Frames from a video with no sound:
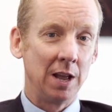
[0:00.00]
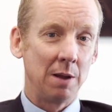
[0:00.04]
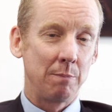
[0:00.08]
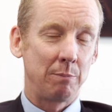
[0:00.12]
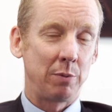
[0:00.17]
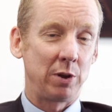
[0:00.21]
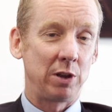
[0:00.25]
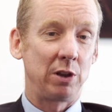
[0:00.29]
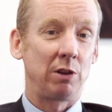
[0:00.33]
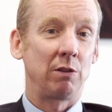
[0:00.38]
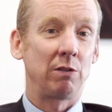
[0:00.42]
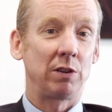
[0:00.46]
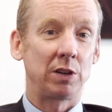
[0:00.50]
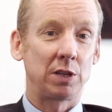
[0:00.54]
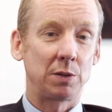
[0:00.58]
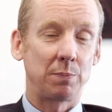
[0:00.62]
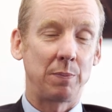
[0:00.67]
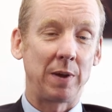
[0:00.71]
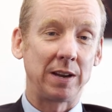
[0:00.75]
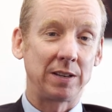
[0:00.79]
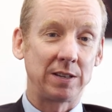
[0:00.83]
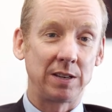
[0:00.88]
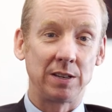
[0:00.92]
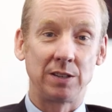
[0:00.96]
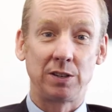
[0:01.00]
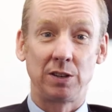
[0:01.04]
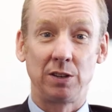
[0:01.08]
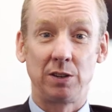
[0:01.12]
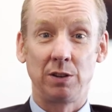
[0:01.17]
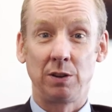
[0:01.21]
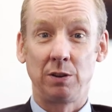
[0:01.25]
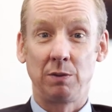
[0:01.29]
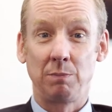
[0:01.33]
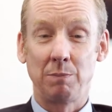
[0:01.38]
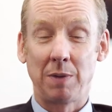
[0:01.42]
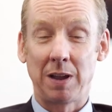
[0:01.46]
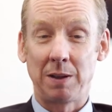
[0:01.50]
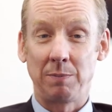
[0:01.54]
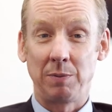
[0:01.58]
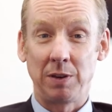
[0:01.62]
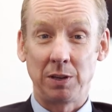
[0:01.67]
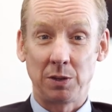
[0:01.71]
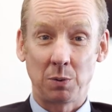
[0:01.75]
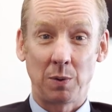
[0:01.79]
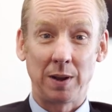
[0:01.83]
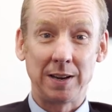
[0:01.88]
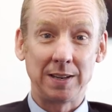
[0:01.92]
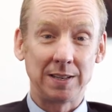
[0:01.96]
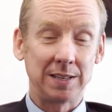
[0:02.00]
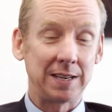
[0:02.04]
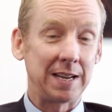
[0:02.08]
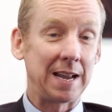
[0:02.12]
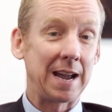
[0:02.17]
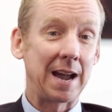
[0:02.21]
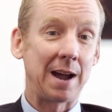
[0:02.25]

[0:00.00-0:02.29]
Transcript: but you're expected to do maybe 20